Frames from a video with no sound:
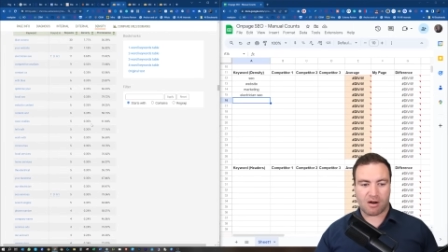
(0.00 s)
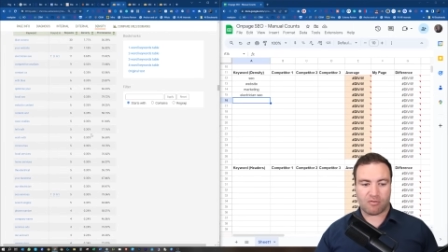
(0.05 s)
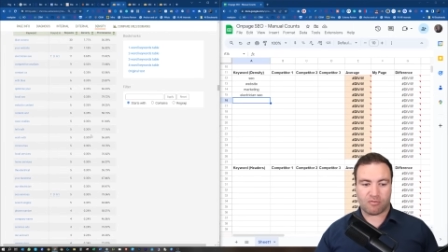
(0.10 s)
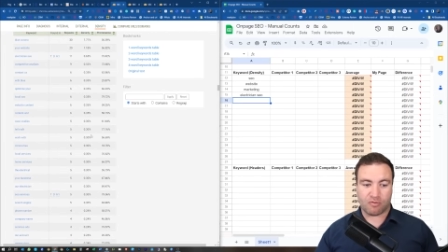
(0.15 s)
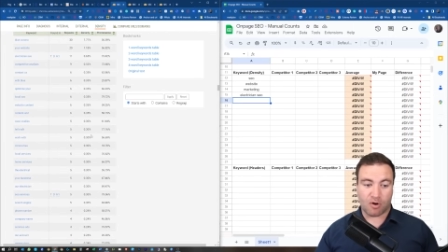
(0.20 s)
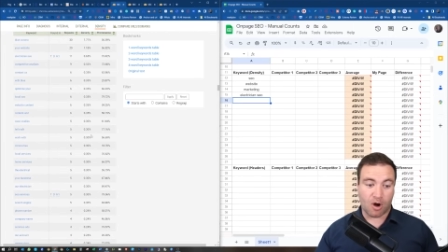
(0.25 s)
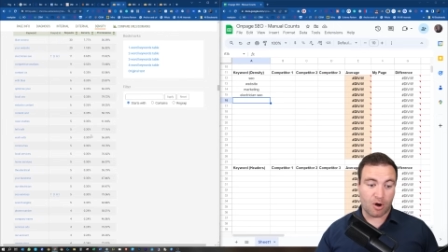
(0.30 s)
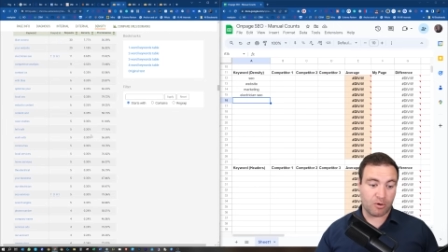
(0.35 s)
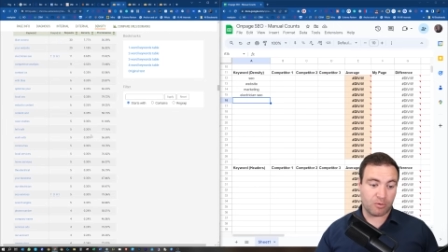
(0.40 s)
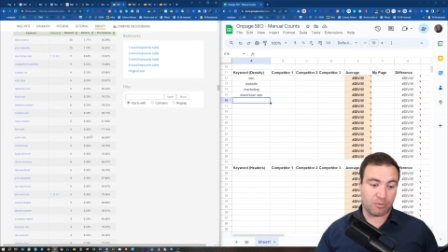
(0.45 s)

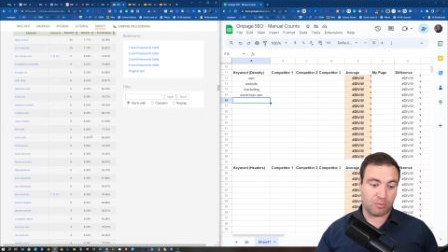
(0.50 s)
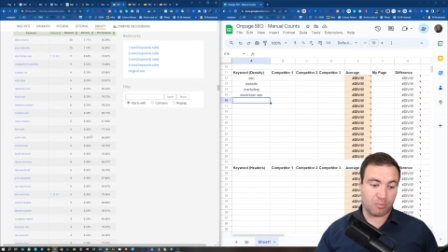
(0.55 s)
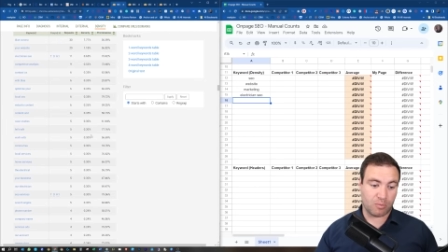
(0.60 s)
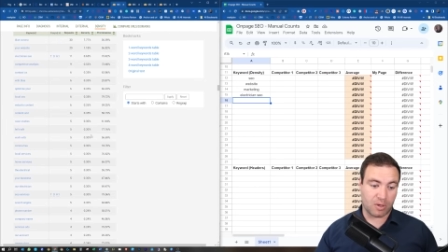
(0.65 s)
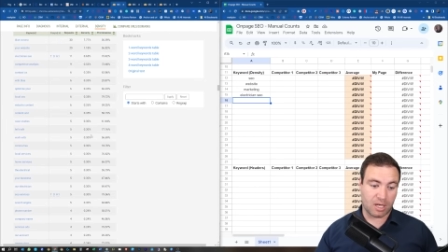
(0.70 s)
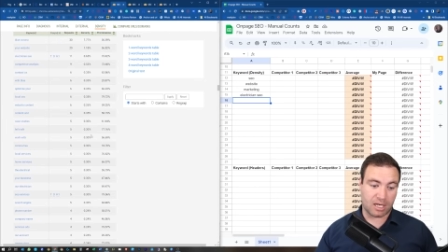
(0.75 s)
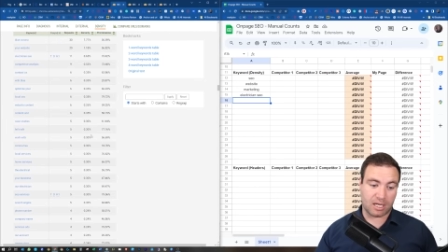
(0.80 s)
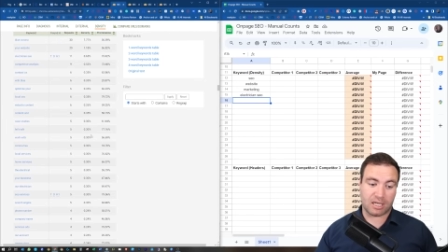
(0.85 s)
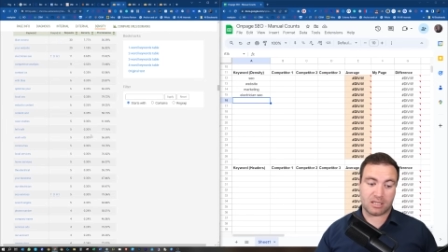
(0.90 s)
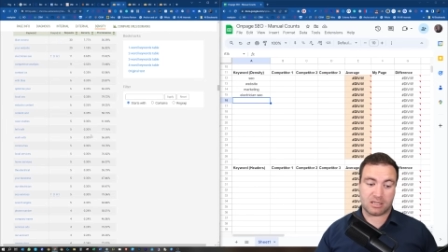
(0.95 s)
wrote
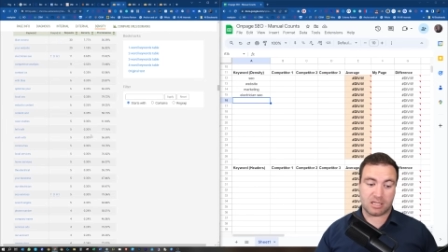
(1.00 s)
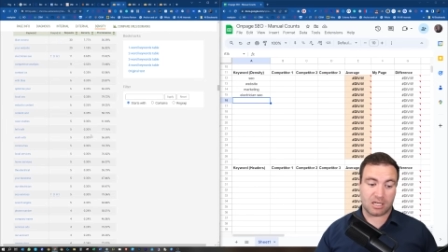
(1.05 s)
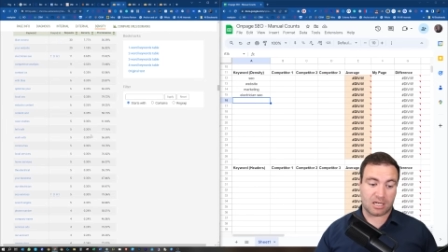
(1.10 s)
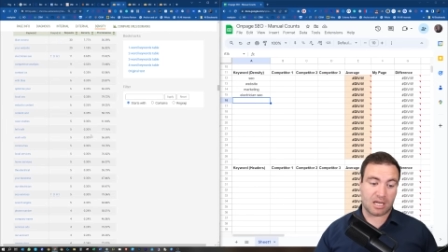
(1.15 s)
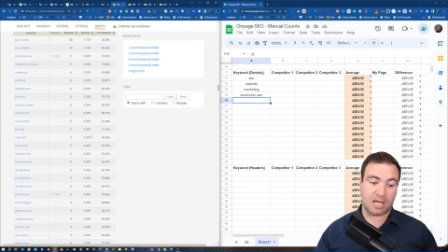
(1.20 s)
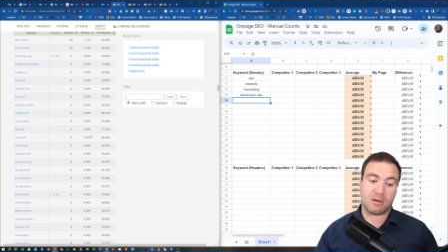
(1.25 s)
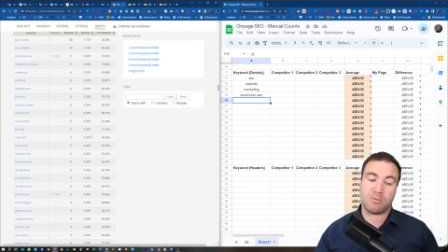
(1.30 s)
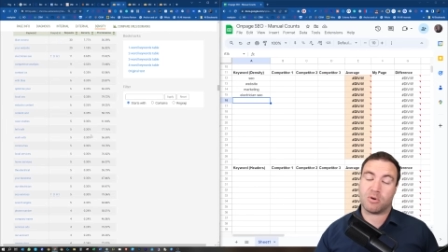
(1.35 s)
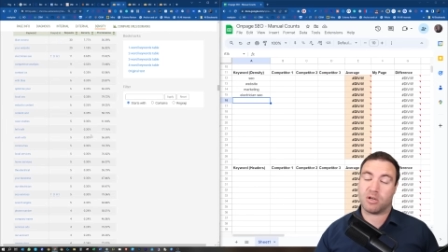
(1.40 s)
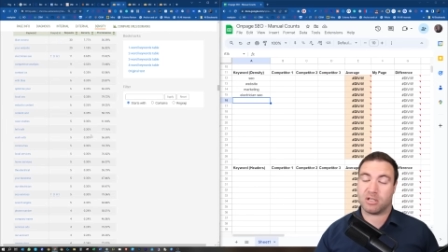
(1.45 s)
it, eh, the
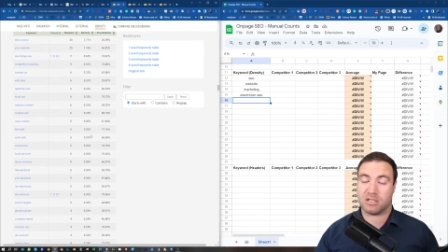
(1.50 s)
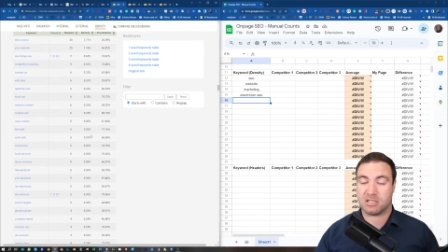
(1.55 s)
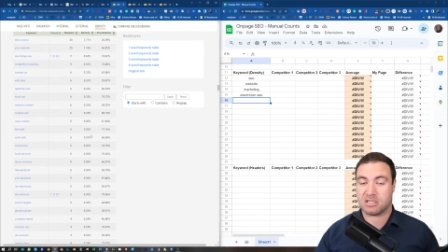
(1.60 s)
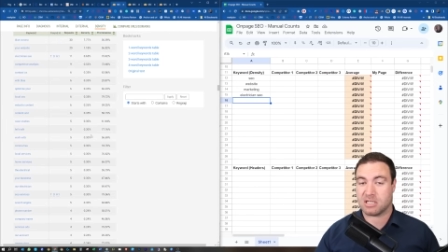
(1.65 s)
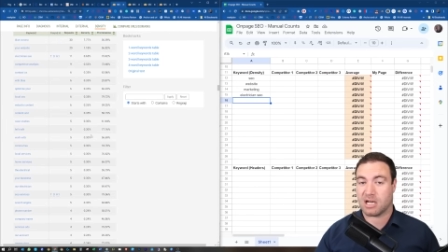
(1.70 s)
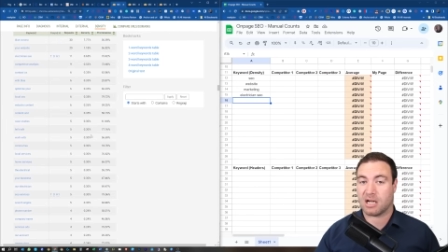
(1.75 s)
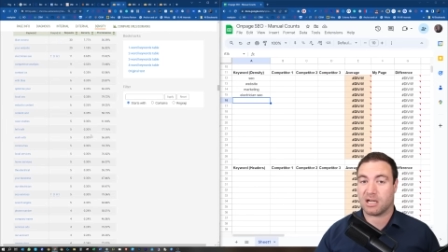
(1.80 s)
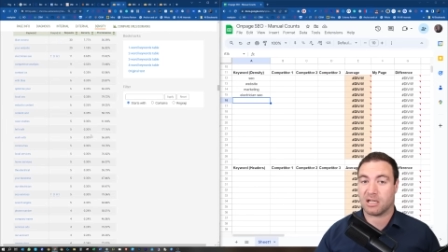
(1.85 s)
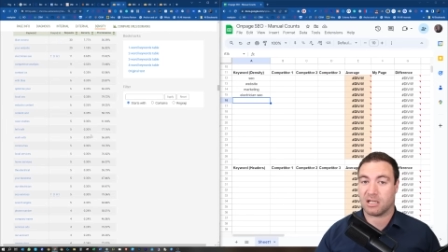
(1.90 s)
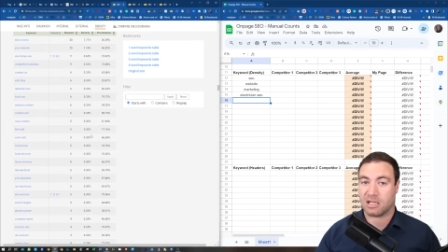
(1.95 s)
keyword, the
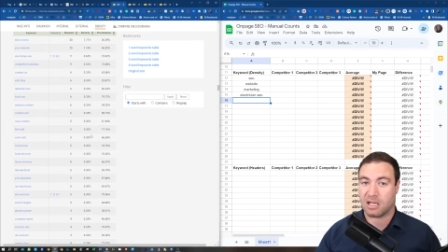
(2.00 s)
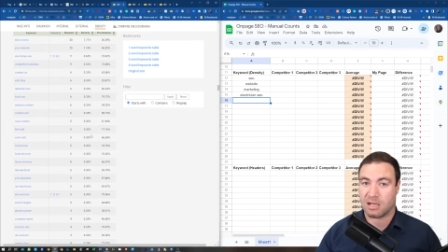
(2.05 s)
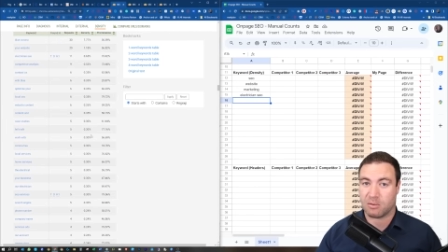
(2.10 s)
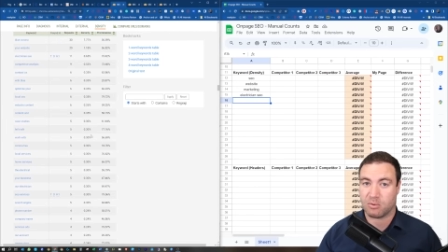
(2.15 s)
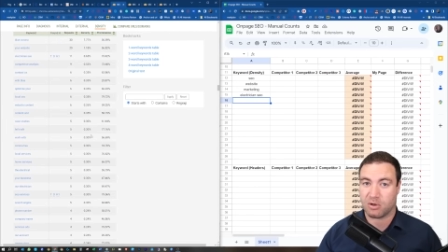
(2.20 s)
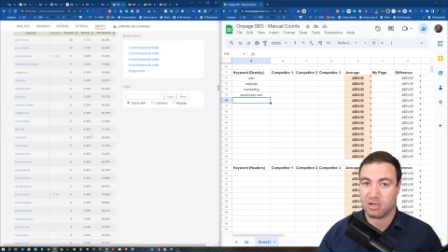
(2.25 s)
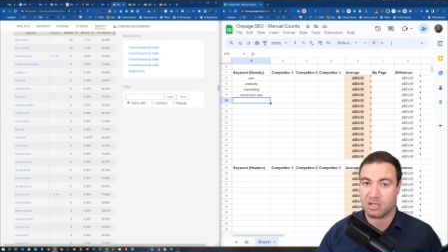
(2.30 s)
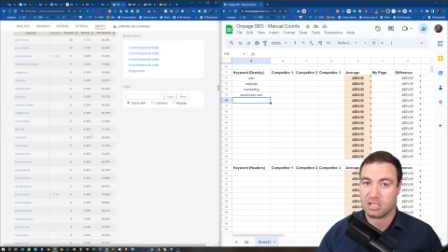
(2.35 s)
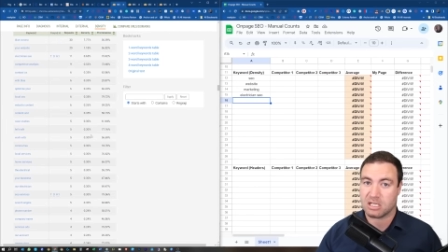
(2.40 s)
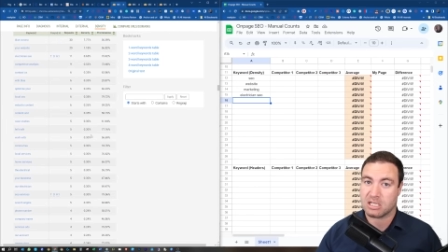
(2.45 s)
target
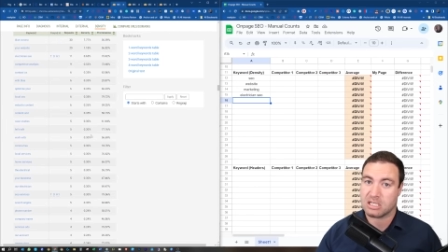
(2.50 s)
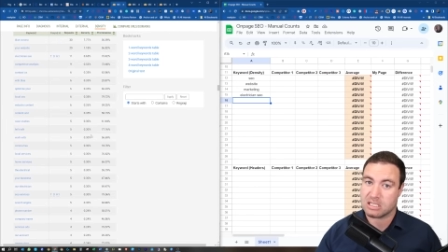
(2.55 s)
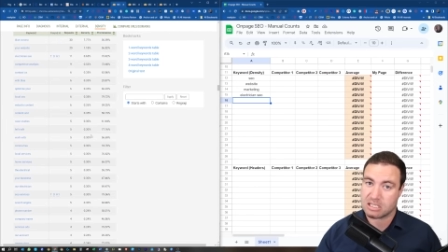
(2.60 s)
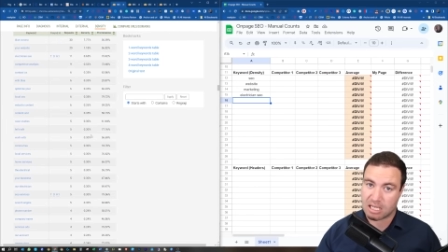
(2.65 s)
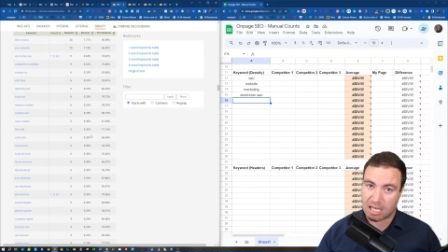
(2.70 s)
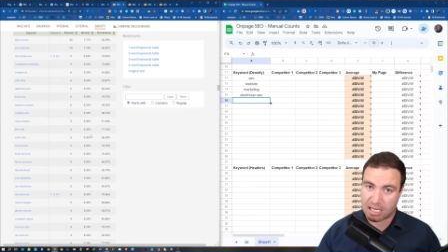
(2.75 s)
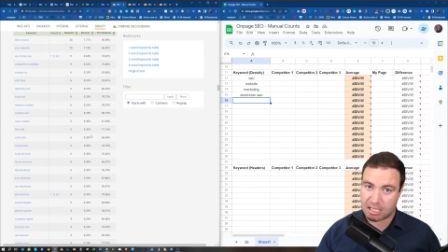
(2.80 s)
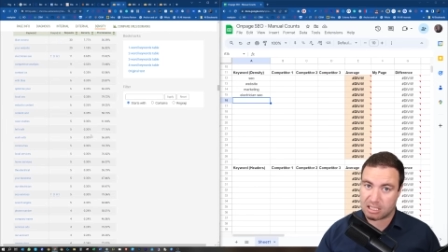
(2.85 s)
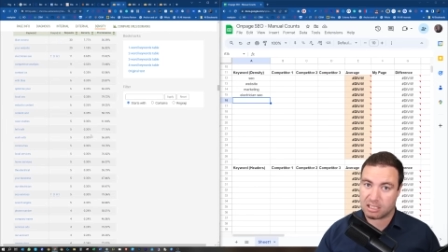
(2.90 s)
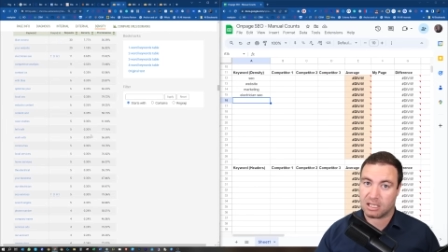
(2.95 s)
keyword is
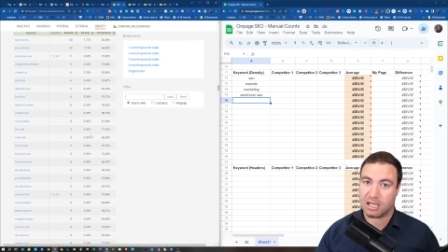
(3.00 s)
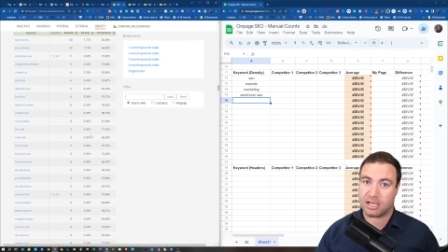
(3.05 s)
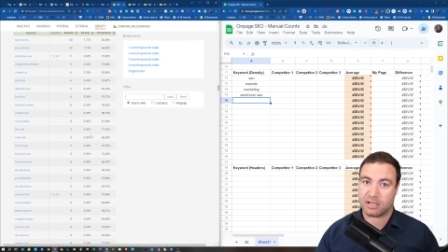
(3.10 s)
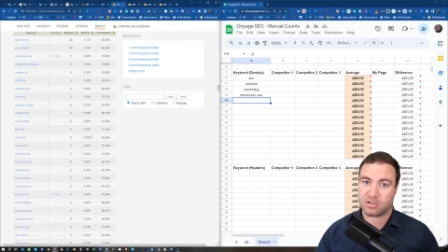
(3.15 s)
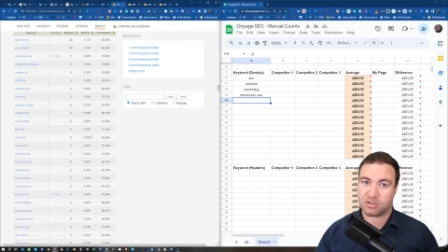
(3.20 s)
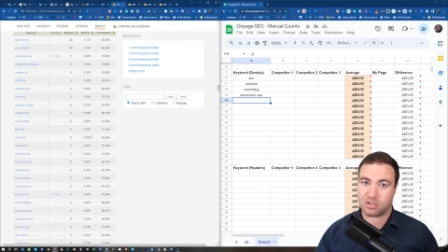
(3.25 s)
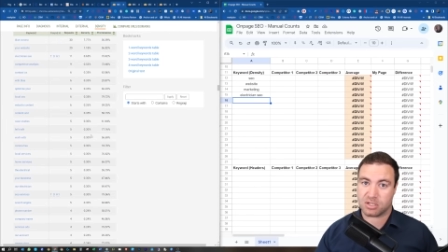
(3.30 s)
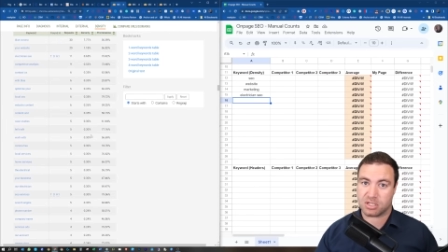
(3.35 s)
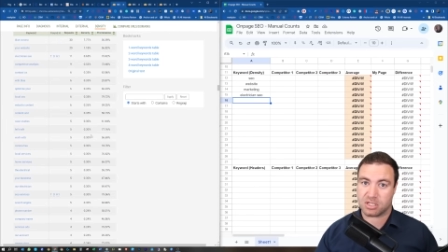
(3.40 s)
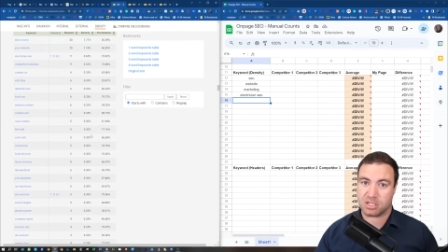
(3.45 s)

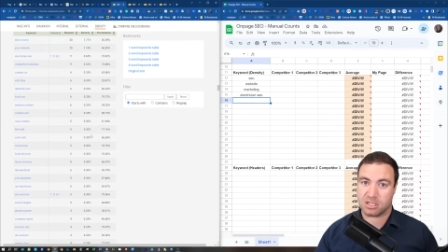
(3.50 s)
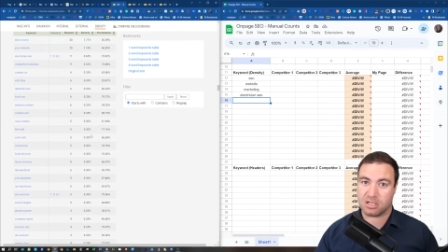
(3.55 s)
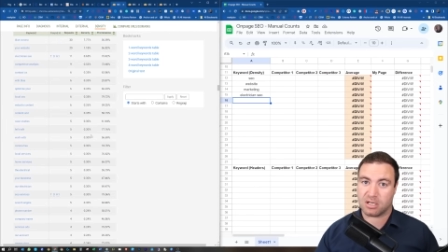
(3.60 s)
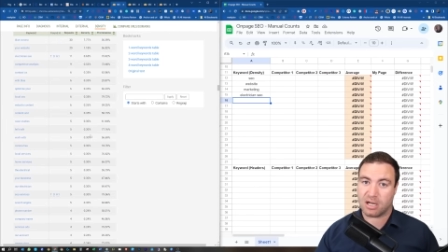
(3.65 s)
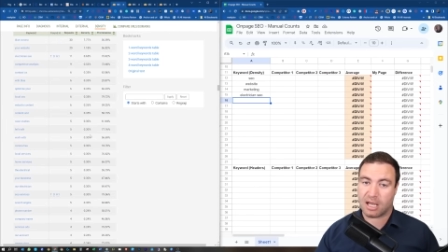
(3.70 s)
electrician,